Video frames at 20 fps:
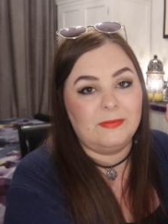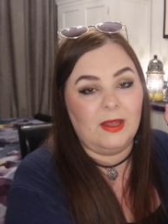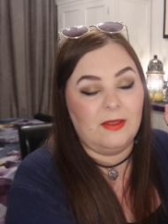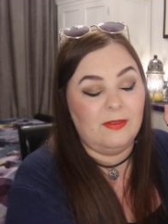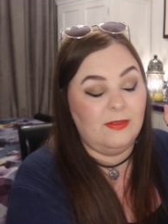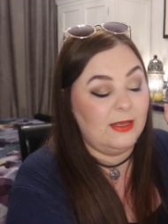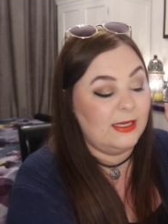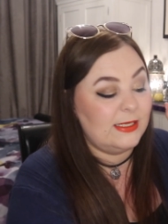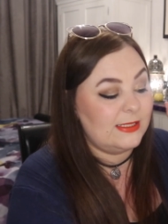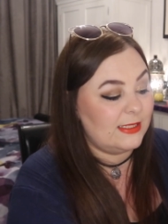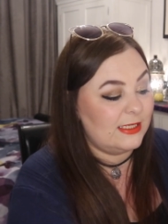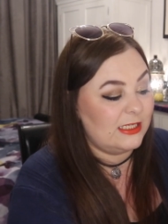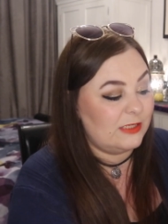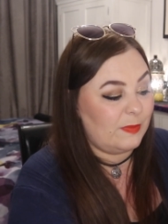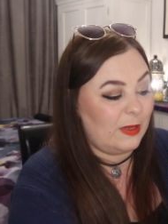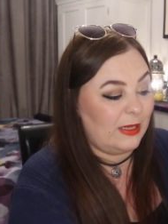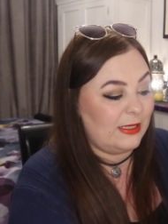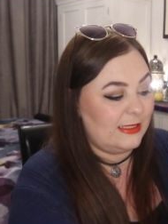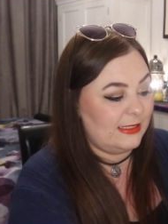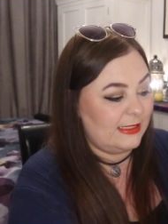This is
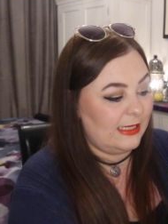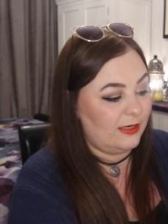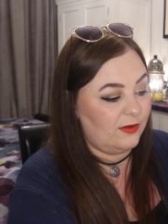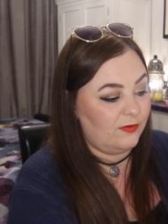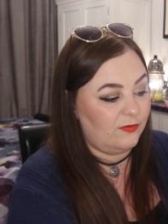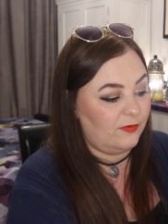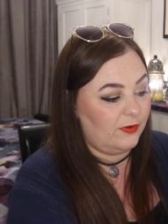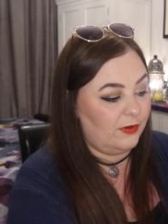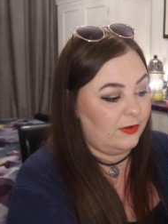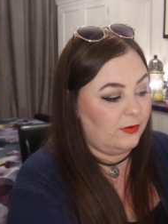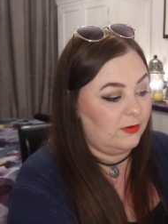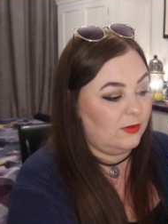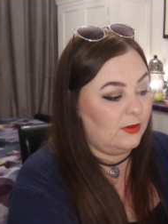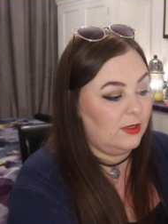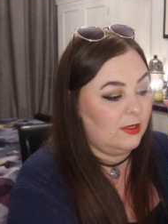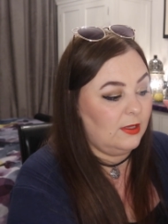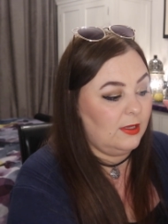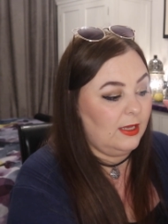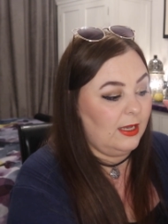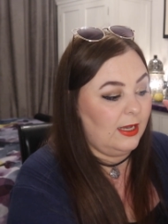by Cetaphil
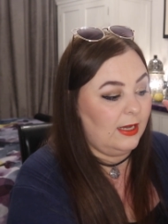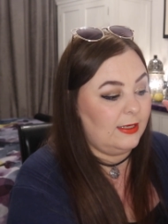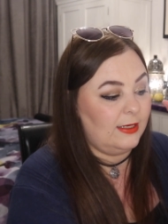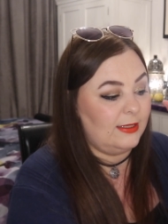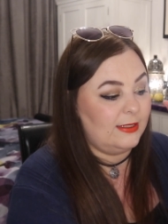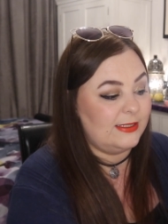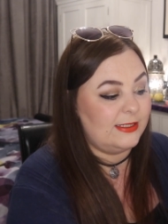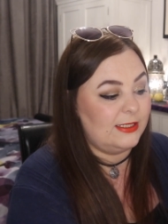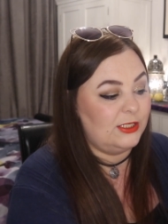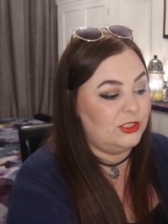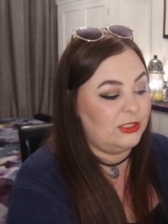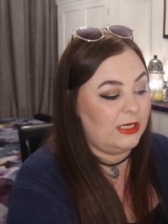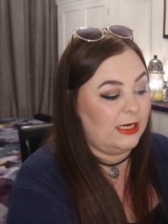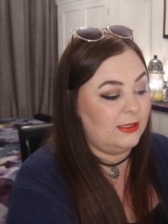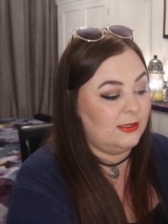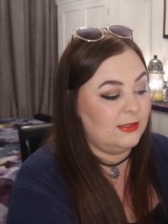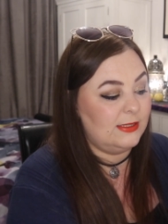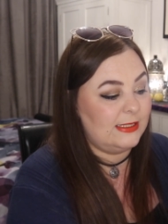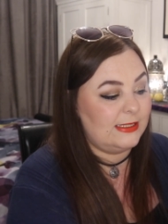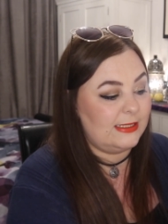and it is a
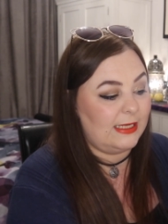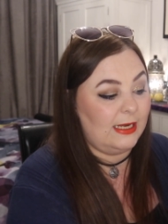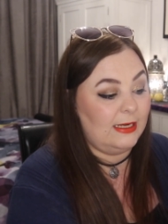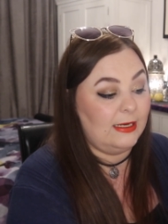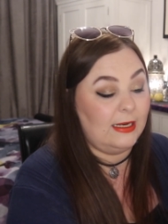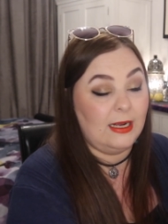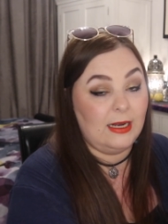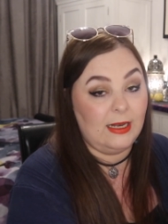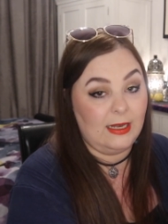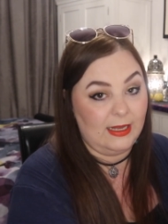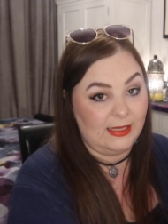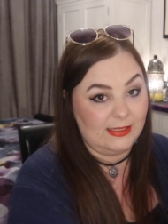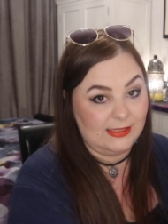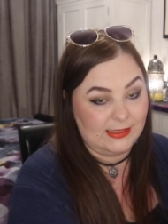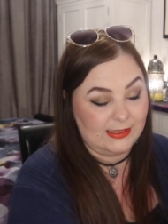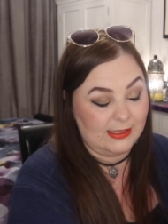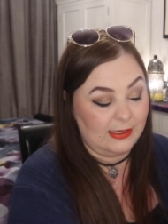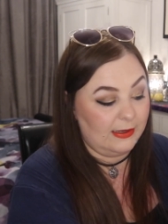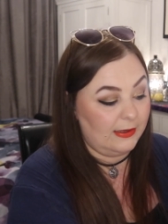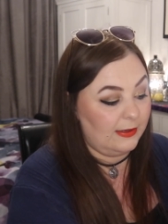gentle skin
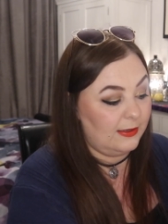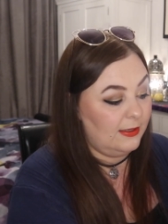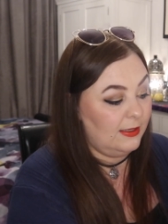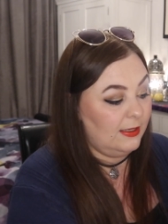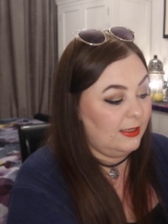cleanser.